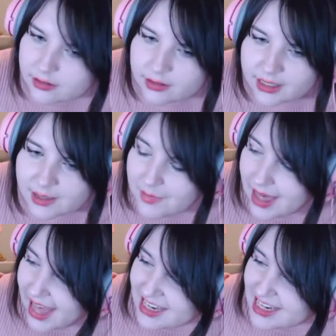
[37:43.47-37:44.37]

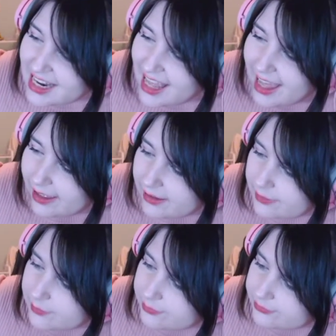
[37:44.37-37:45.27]
Imagine it.
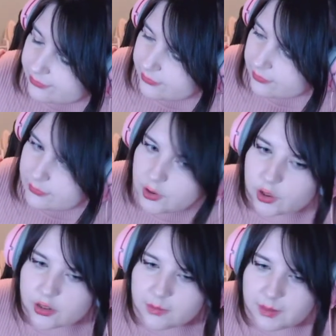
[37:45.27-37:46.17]

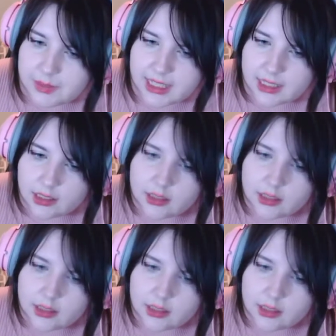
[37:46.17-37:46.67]
Couldn't be me.